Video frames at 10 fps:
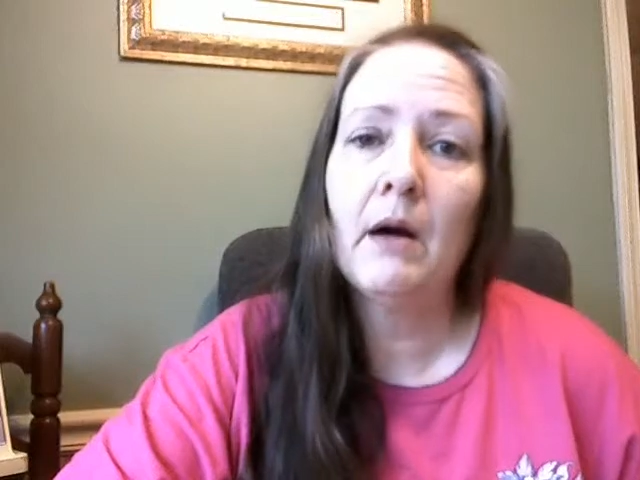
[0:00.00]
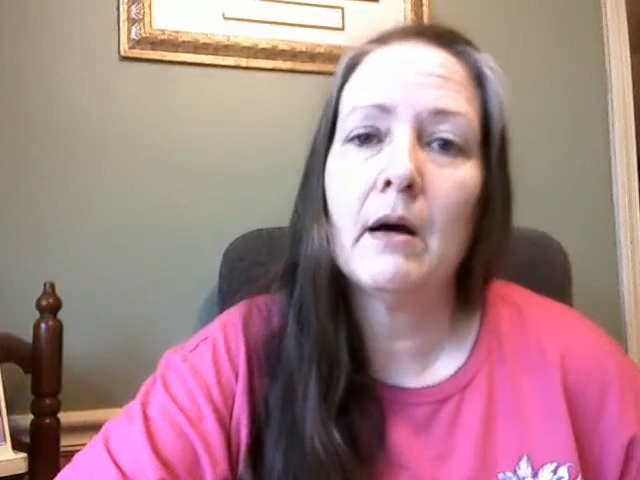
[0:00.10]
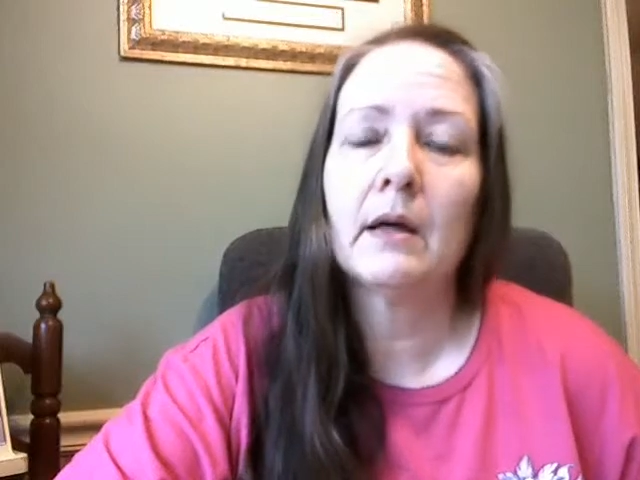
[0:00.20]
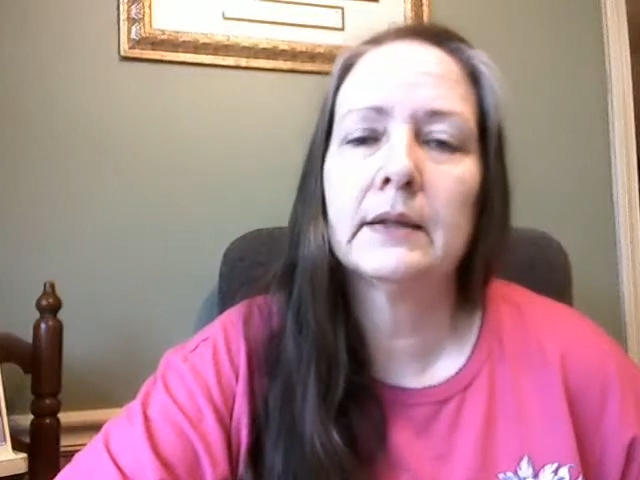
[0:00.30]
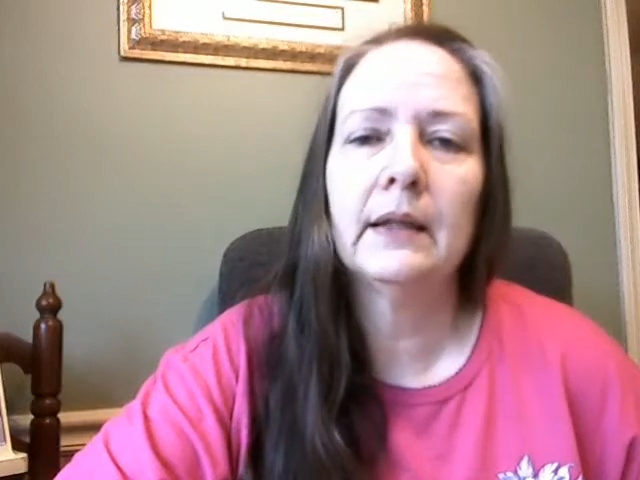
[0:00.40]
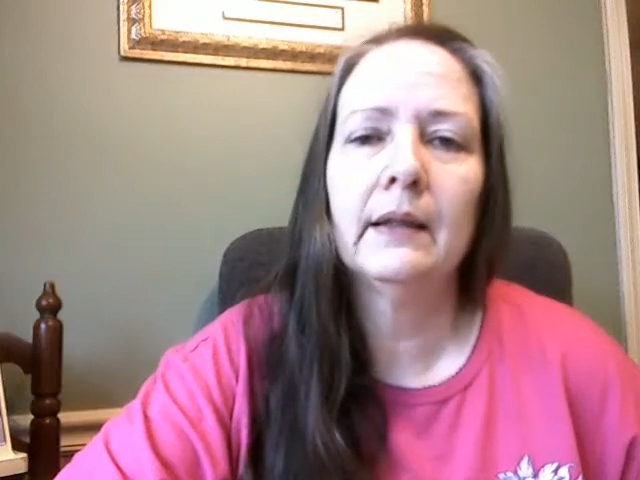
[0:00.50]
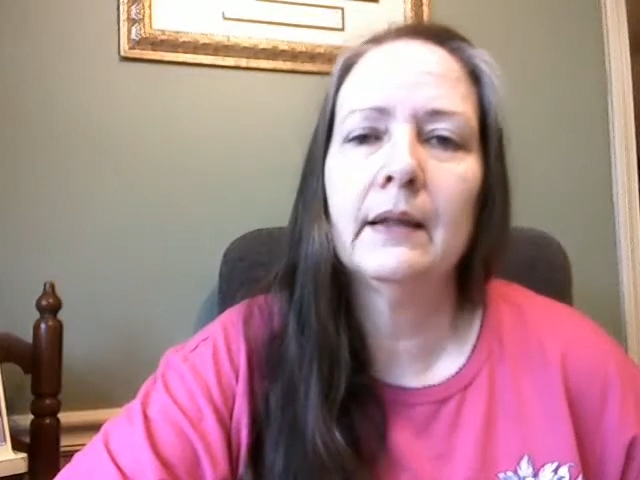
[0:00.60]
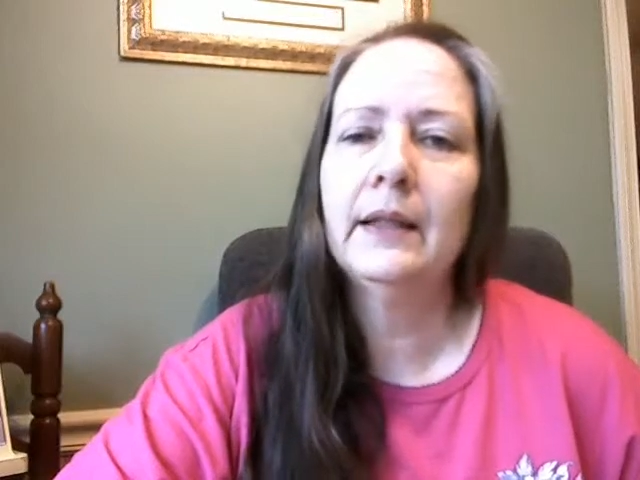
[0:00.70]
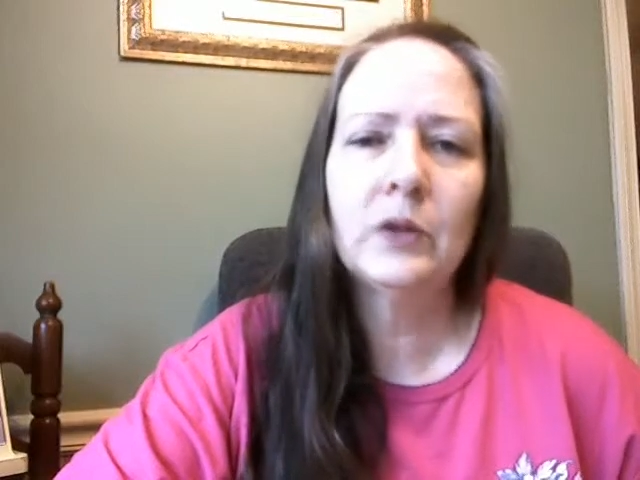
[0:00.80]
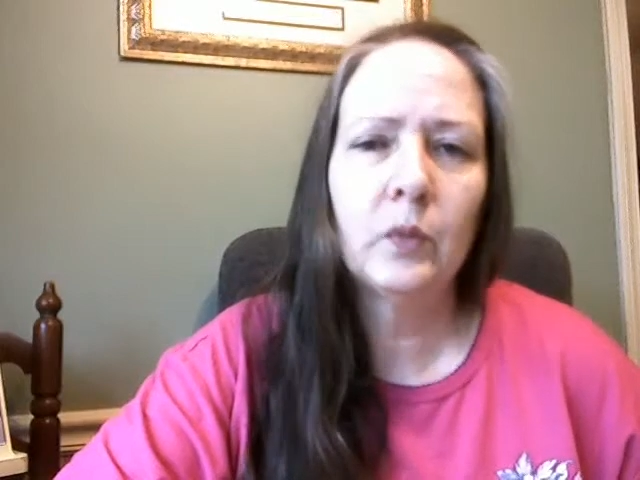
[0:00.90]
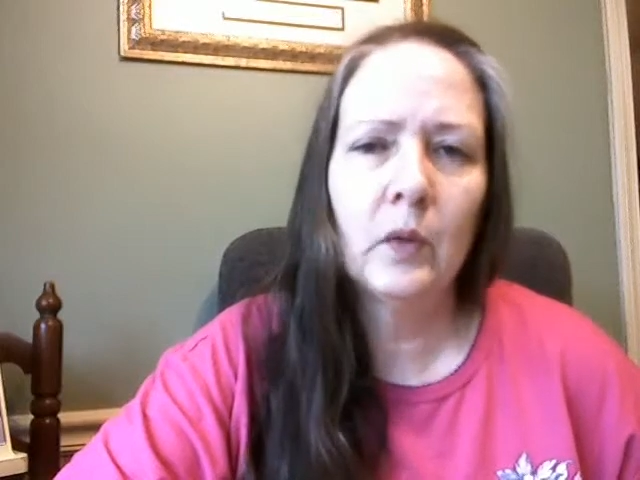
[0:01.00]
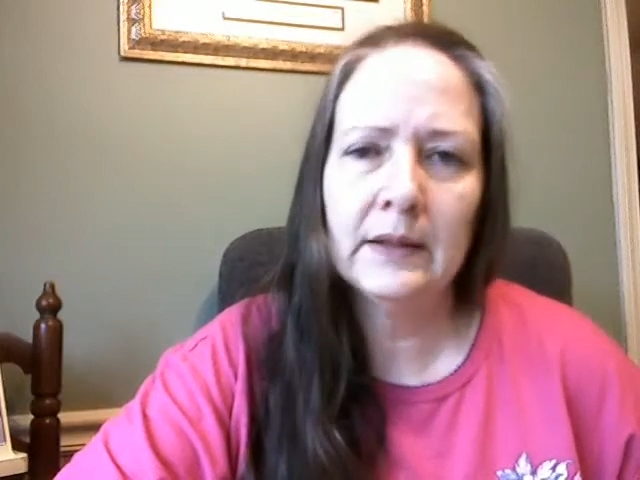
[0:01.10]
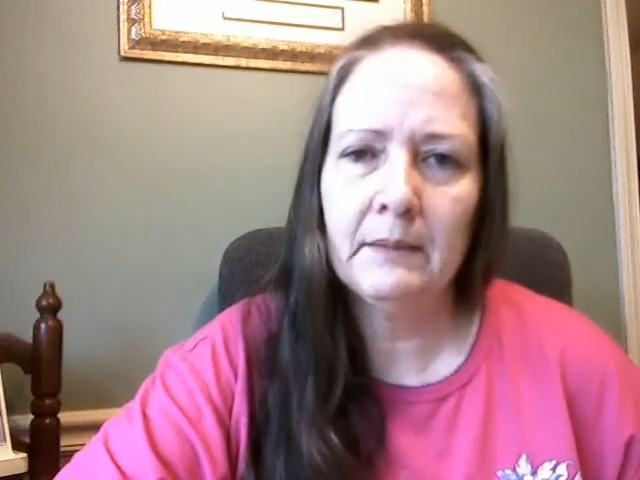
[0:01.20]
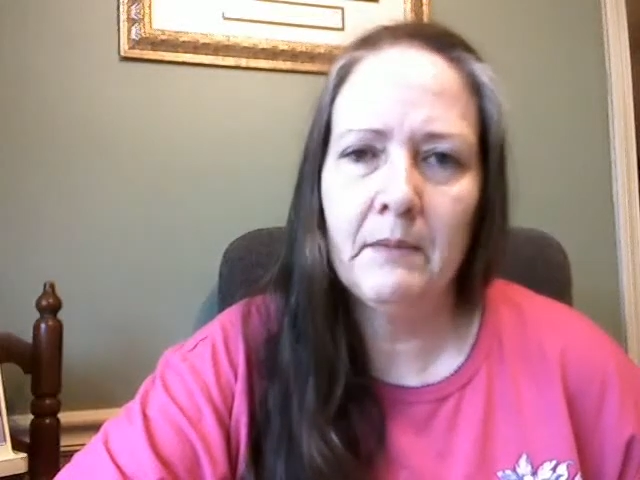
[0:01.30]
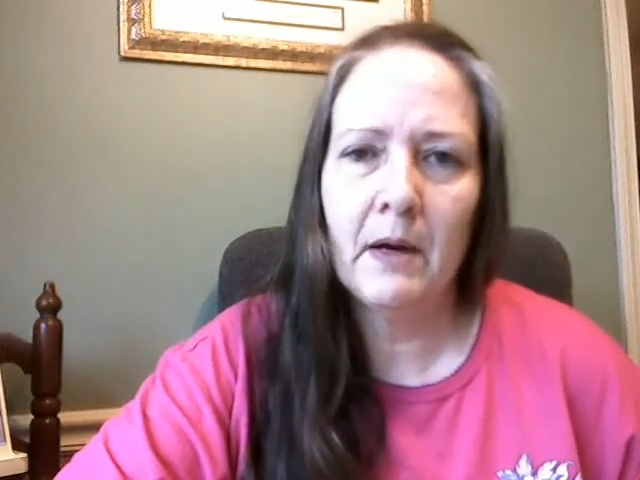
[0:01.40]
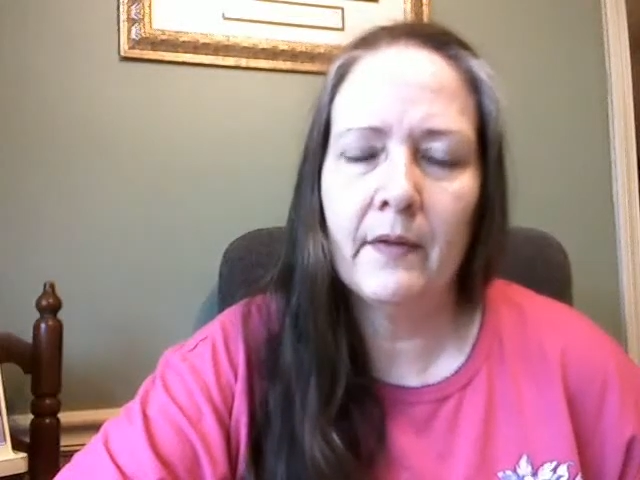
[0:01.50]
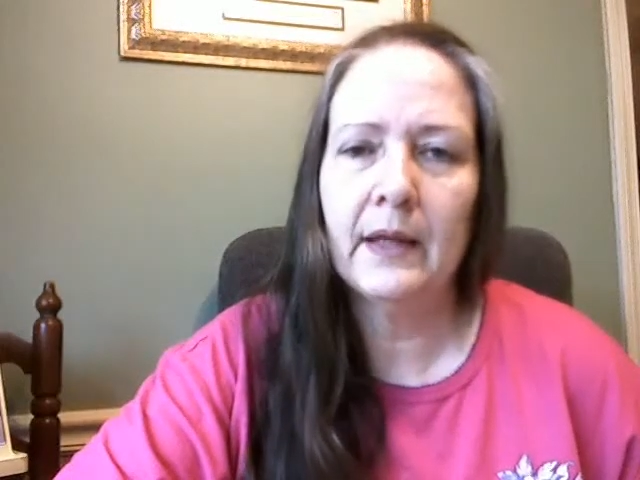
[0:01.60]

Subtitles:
box at least once a month,